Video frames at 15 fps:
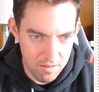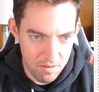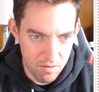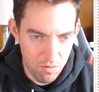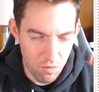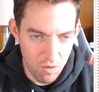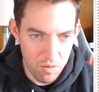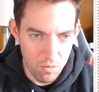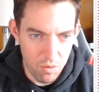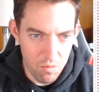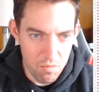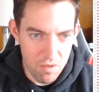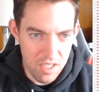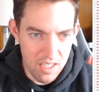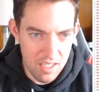What
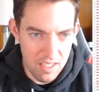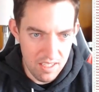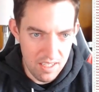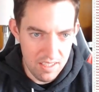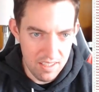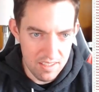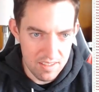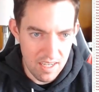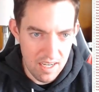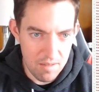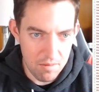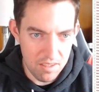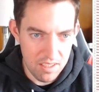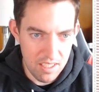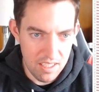would be in this
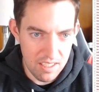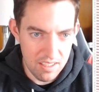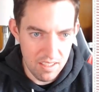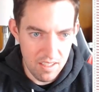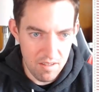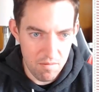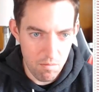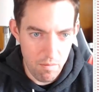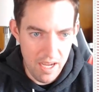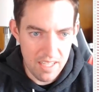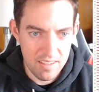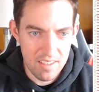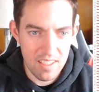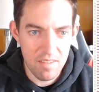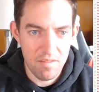Goblin King?
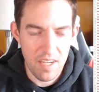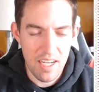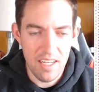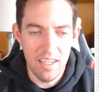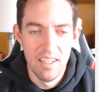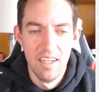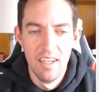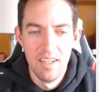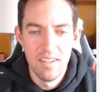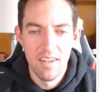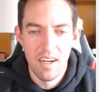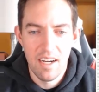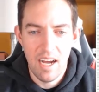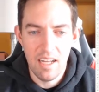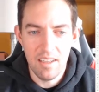Mastiff. I
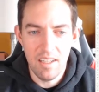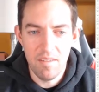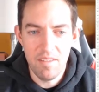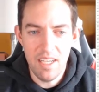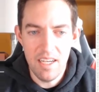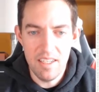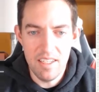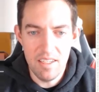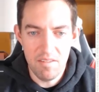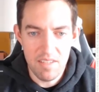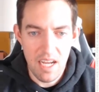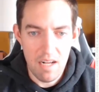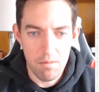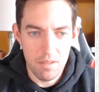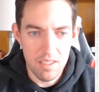love the idea of
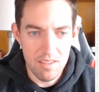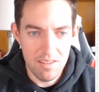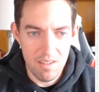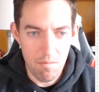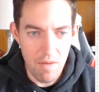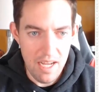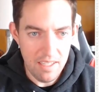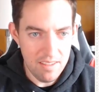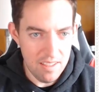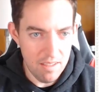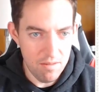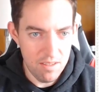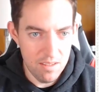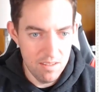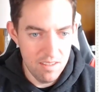goblins and
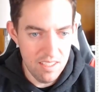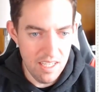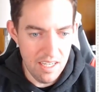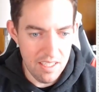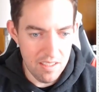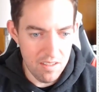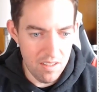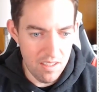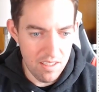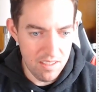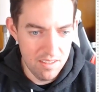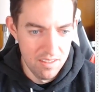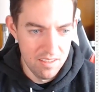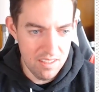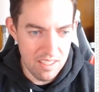mastiffs getting
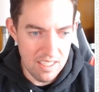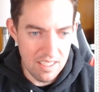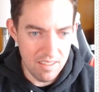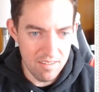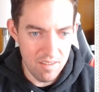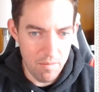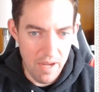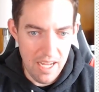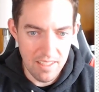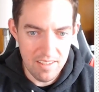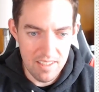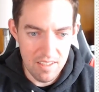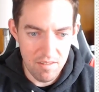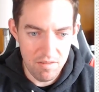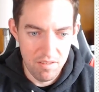along. Like the
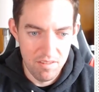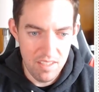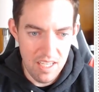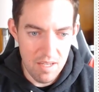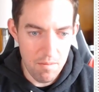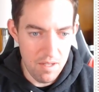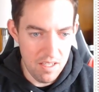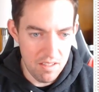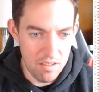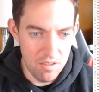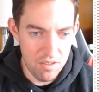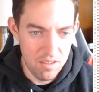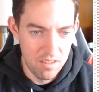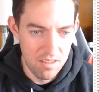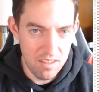mastiff
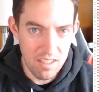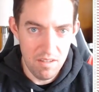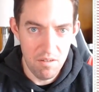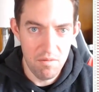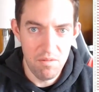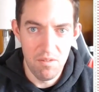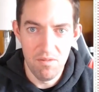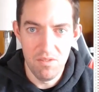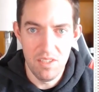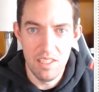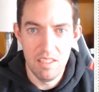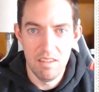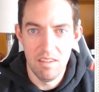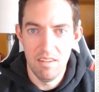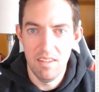image, I don't know if you've
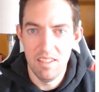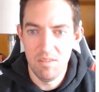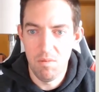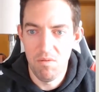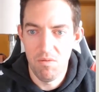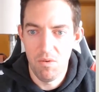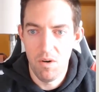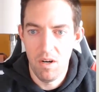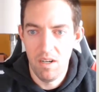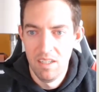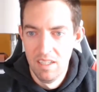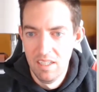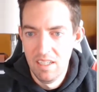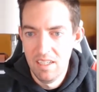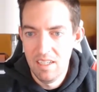seen this before,
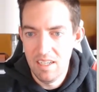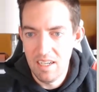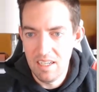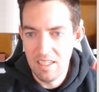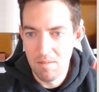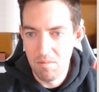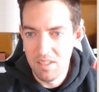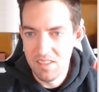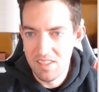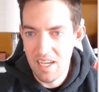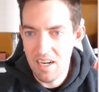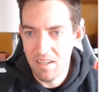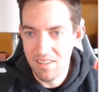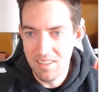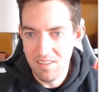but he's
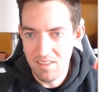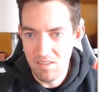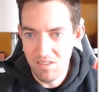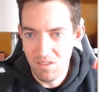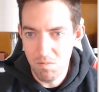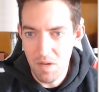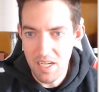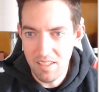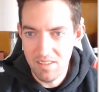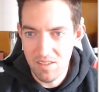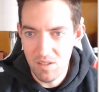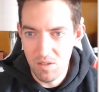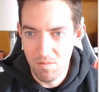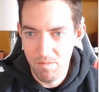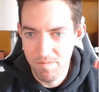got all these little spikes
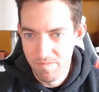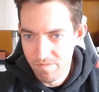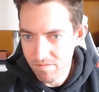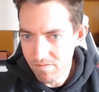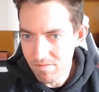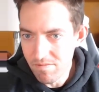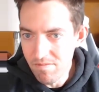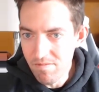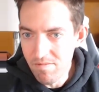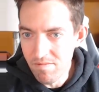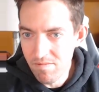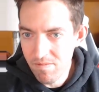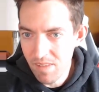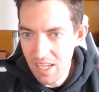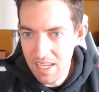to him,
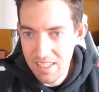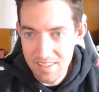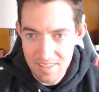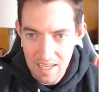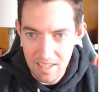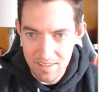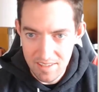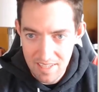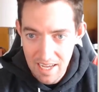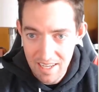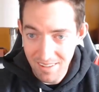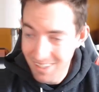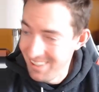and he's got a saddle.